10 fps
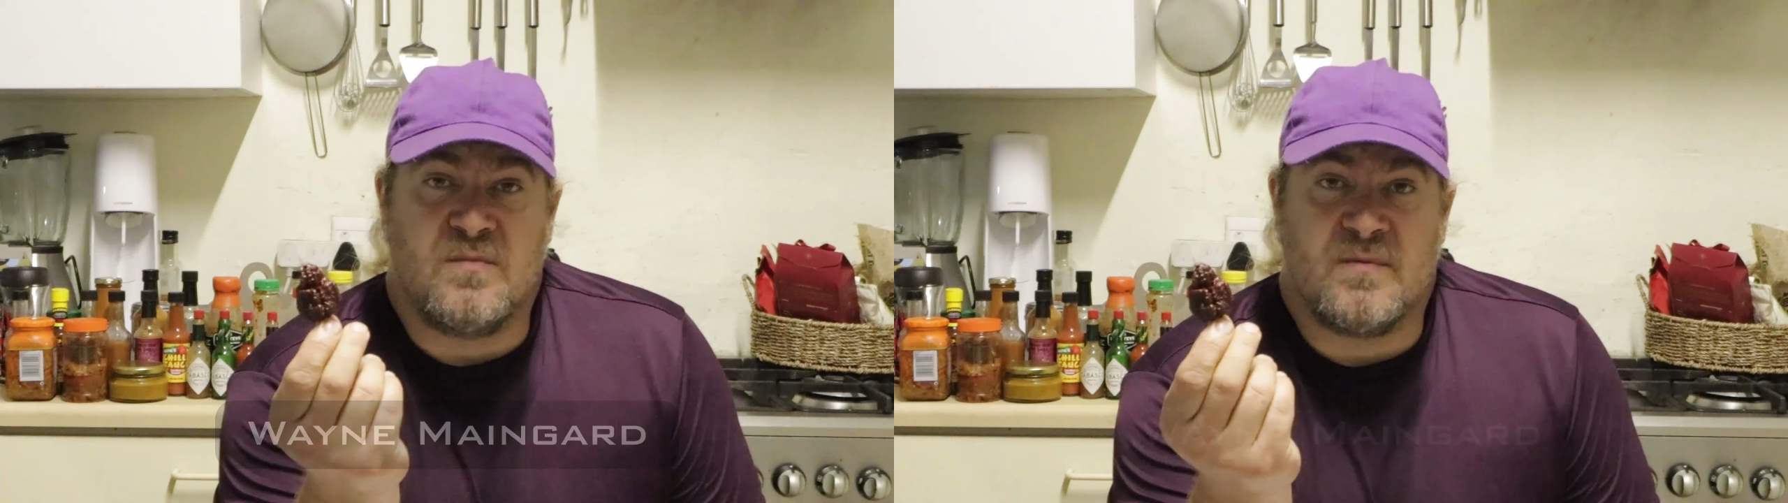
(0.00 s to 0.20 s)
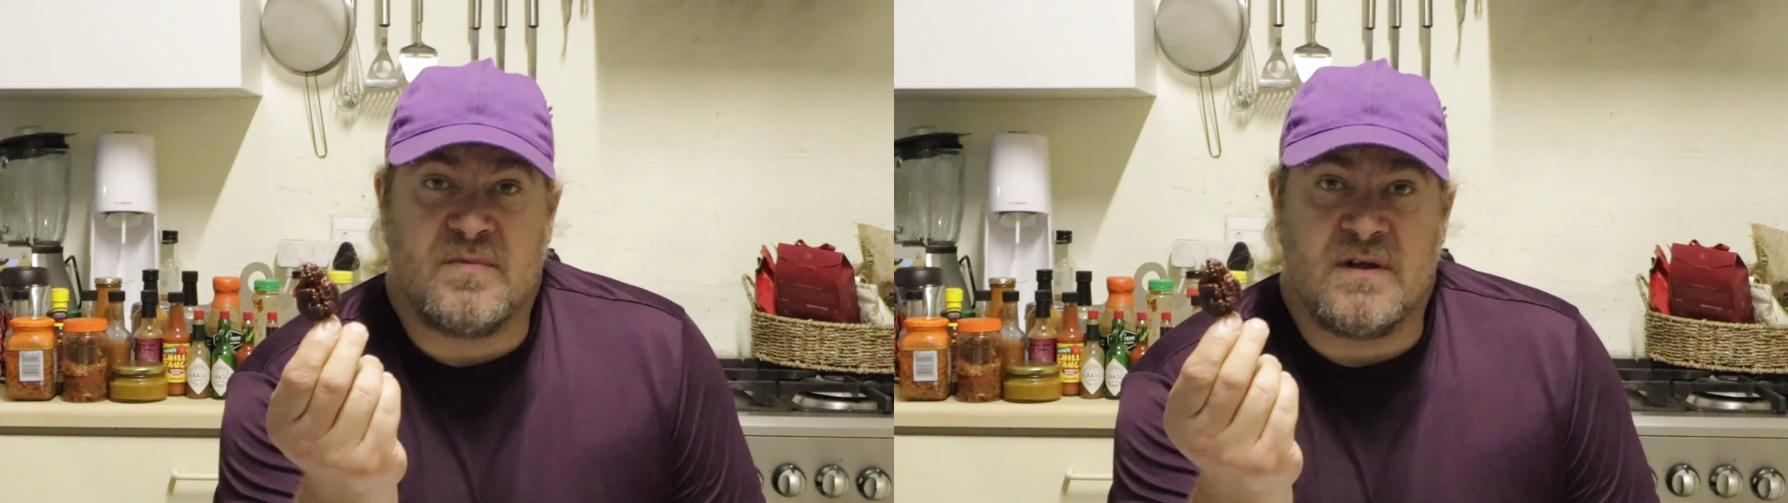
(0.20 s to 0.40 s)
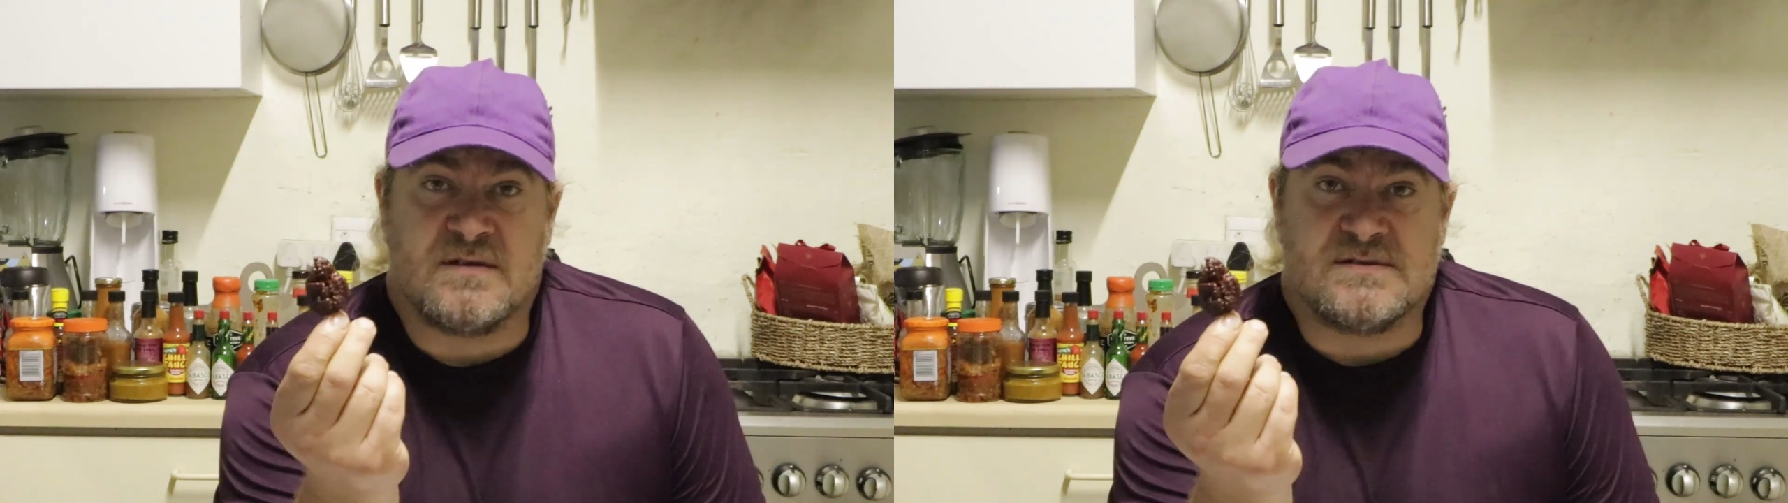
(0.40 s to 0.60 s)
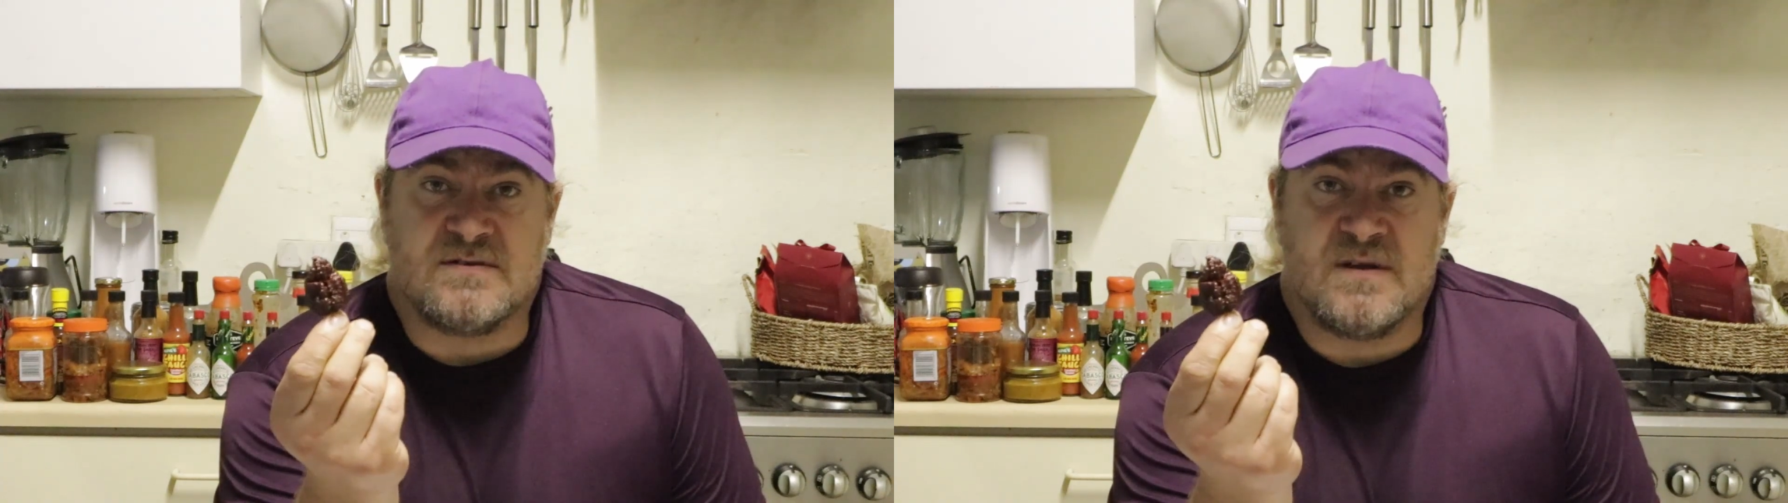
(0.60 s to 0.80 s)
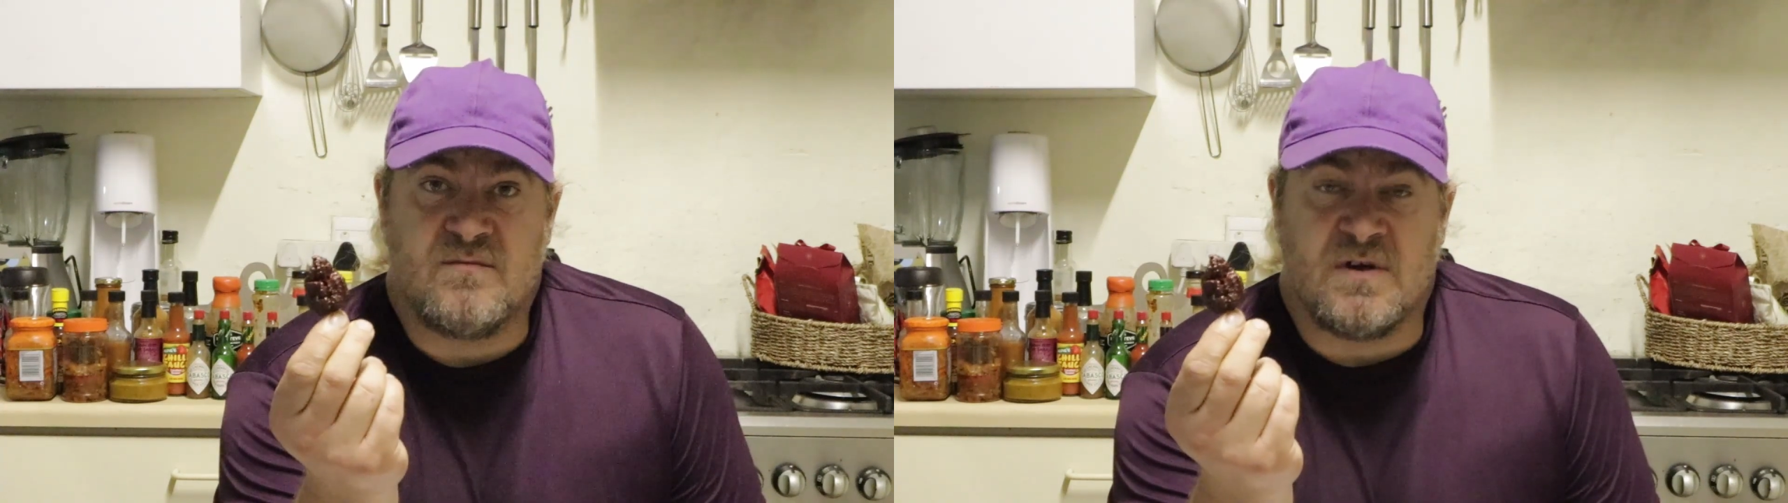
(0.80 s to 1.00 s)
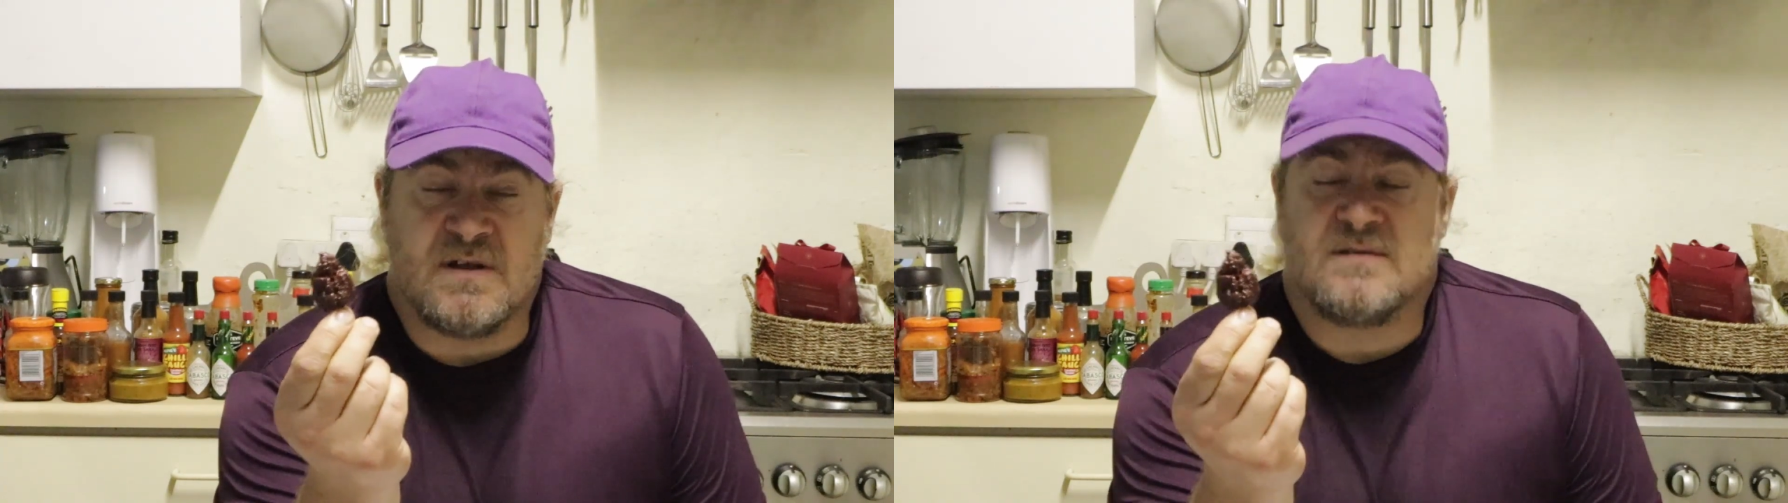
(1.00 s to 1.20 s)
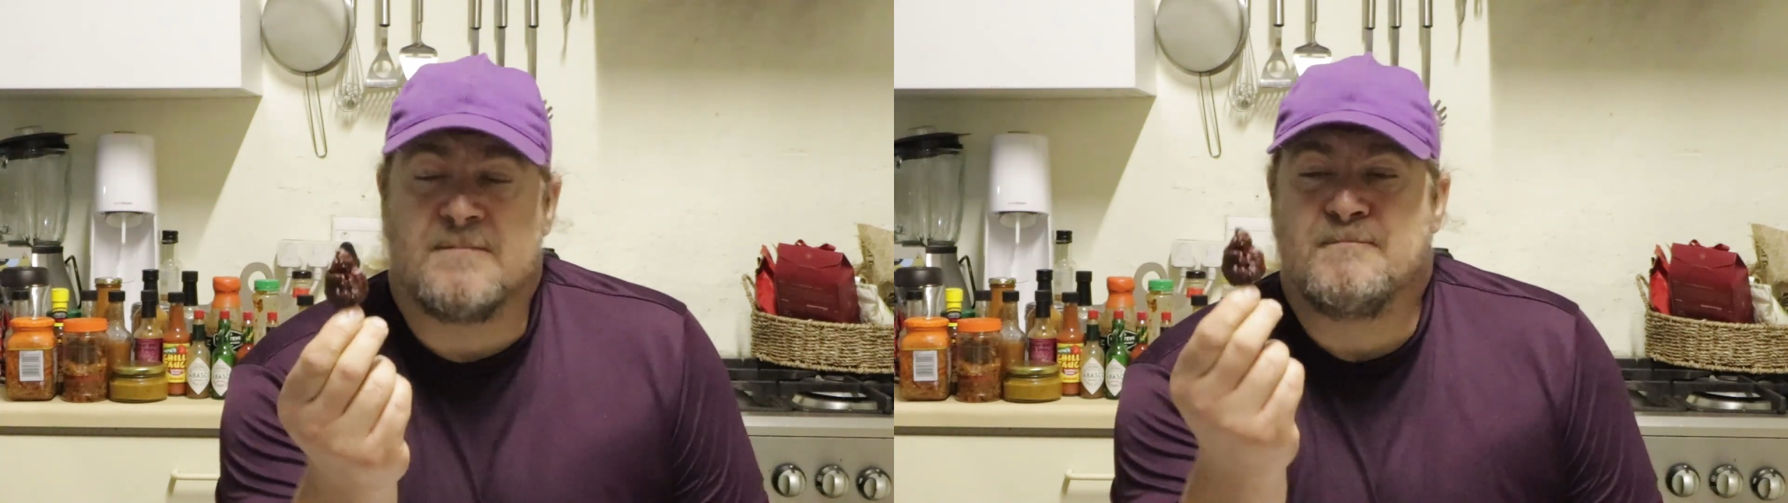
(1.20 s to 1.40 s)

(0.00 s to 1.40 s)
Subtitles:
pronounced your name right.